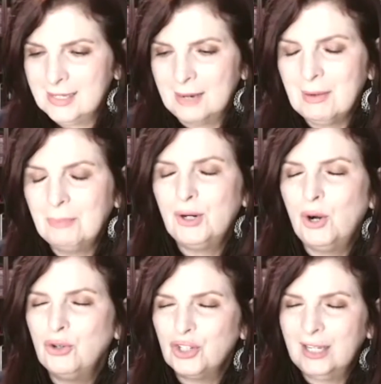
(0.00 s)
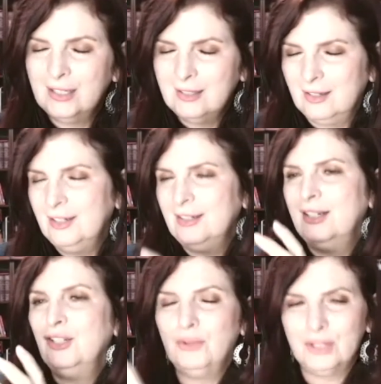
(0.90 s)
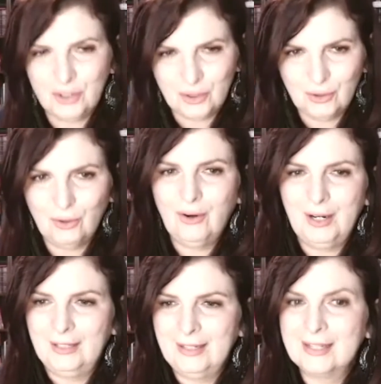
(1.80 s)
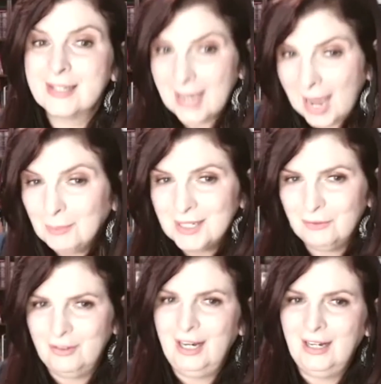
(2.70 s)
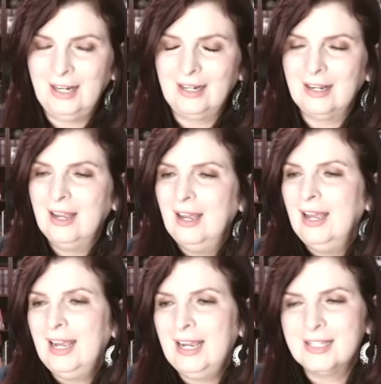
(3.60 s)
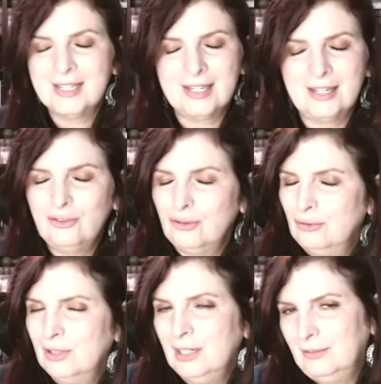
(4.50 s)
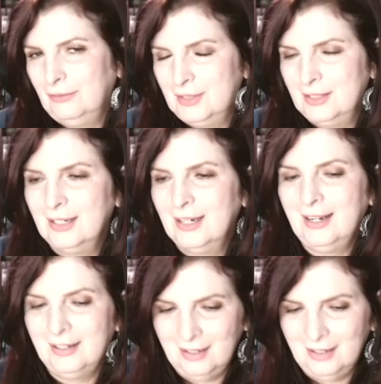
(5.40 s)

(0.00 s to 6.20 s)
approach and turn it into a story that's captivating, it's a true gift. And